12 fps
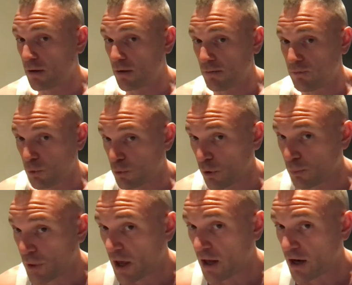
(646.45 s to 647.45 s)
a full-grown
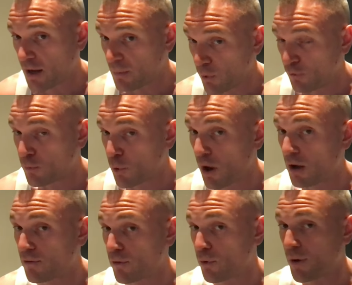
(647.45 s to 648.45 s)
man and move him
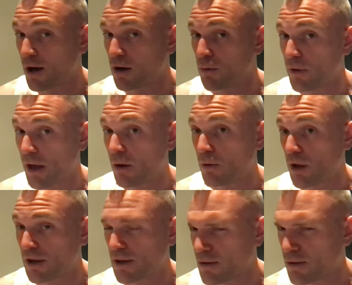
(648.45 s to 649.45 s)
around for a while without
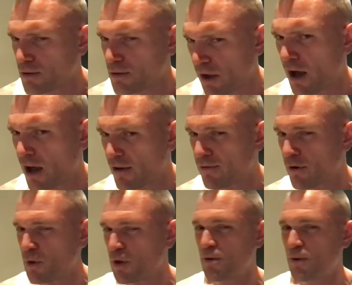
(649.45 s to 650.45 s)
like dying
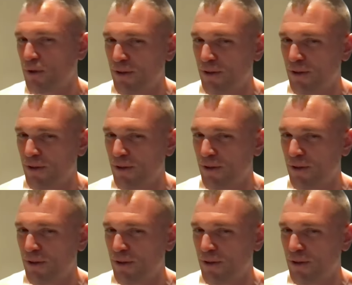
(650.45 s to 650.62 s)
from it.